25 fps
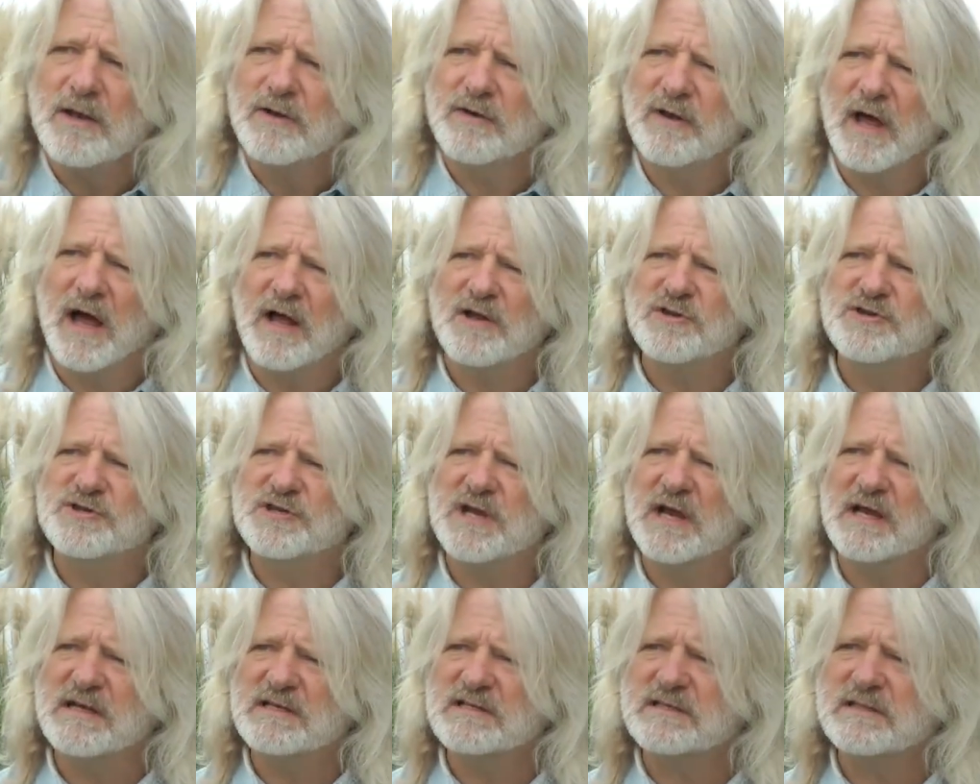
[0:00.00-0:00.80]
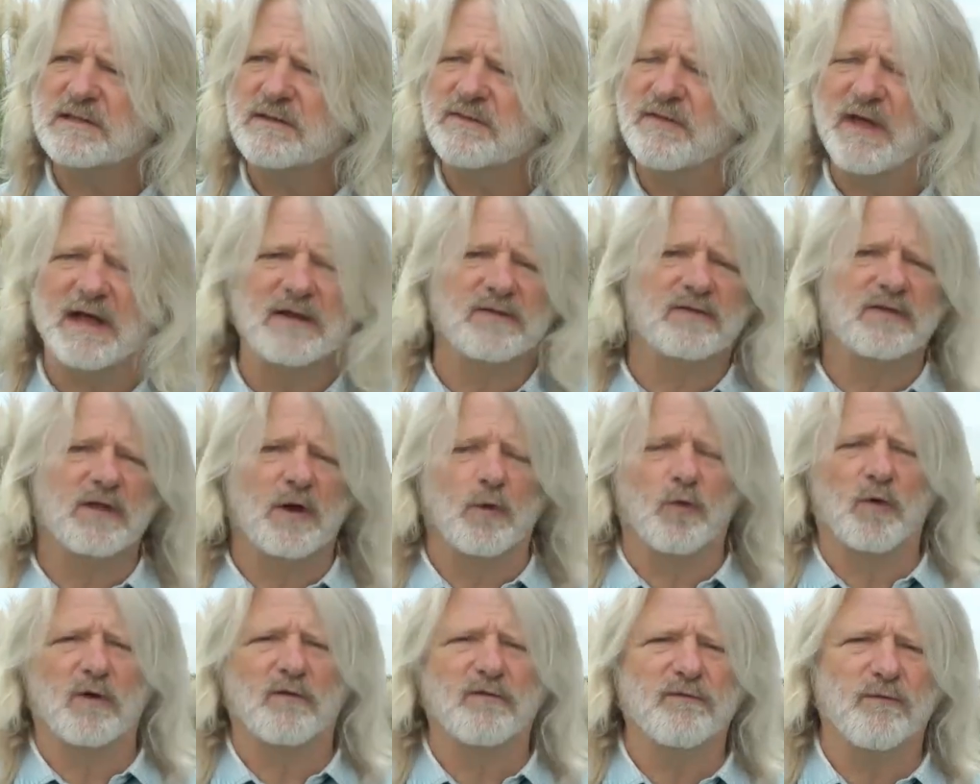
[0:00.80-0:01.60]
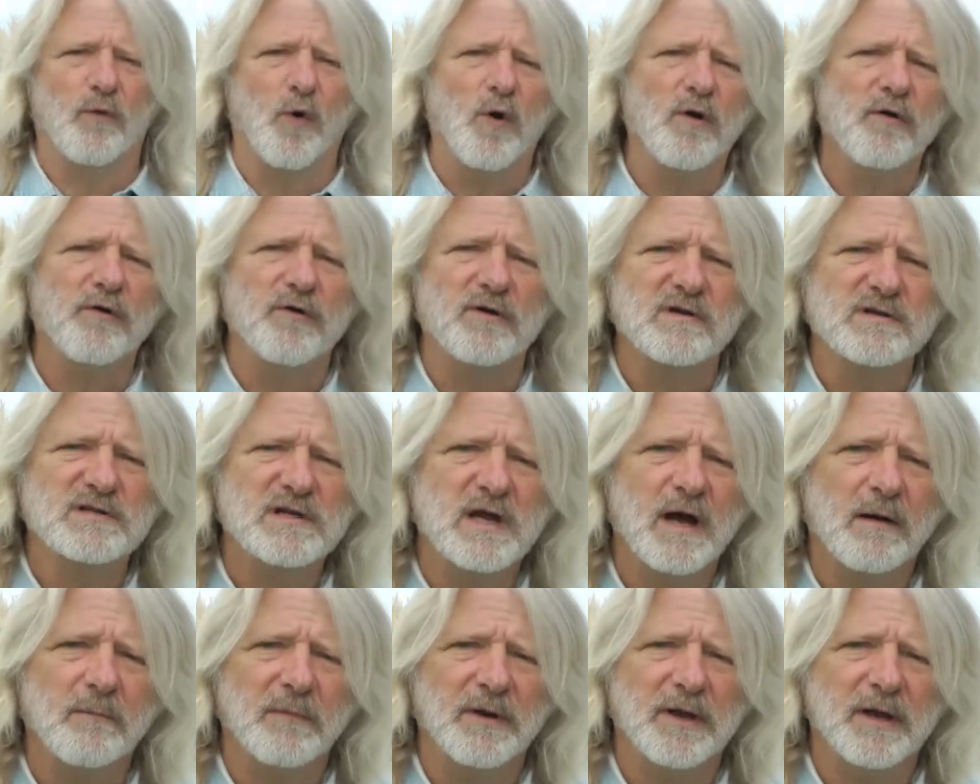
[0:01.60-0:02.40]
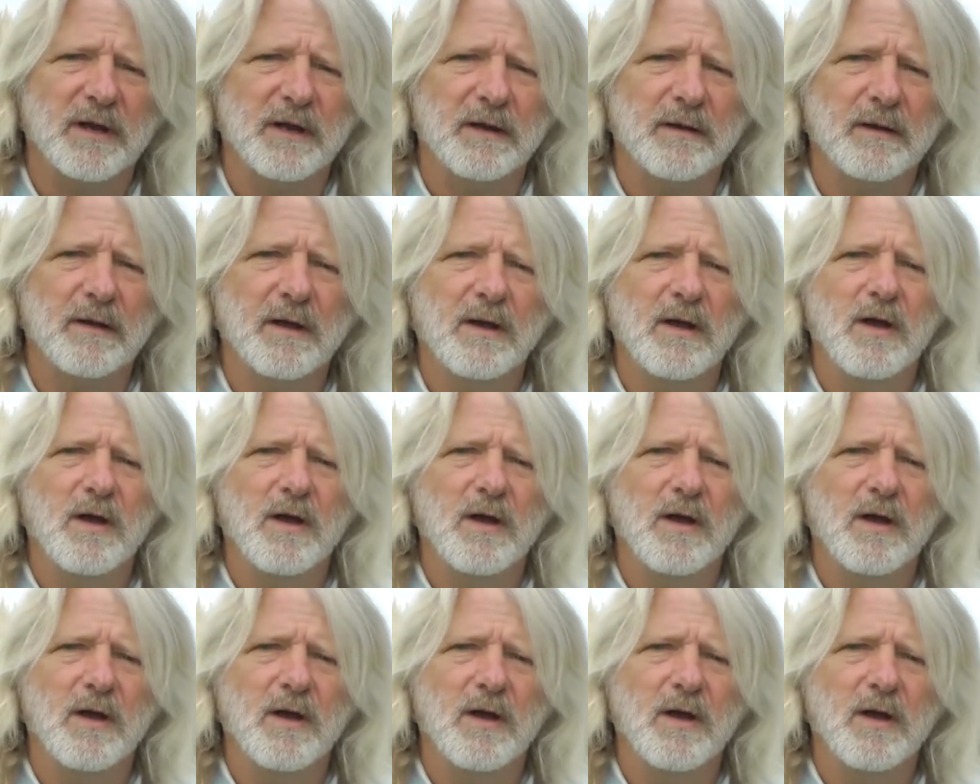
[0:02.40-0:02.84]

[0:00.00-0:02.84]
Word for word: Not just that there were foreigners coming in,